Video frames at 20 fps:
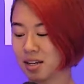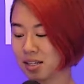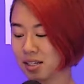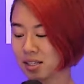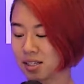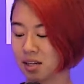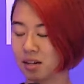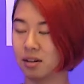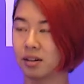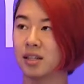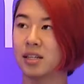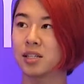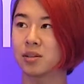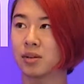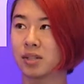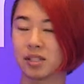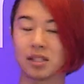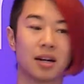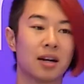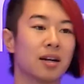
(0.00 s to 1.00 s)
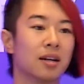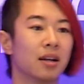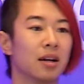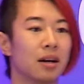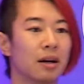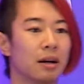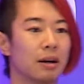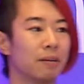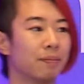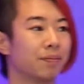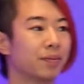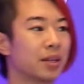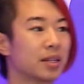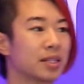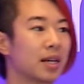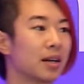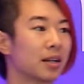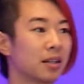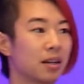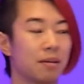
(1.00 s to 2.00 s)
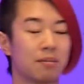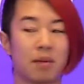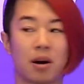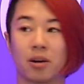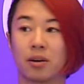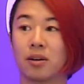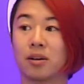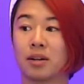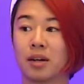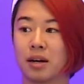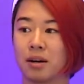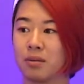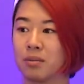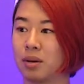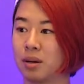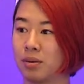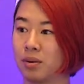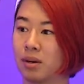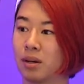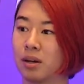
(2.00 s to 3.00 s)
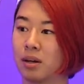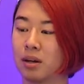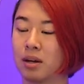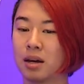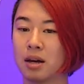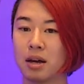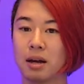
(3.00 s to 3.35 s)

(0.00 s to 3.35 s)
So this was not exactly a model that we were